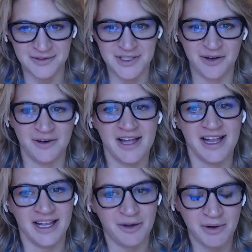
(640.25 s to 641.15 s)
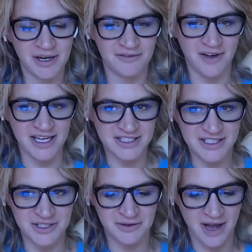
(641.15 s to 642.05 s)
So, like, what advice
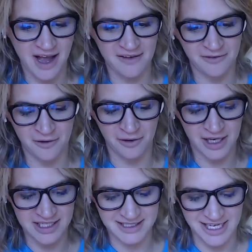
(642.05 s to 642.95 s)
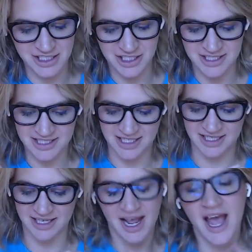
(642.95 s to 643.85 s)
do you have for organizations and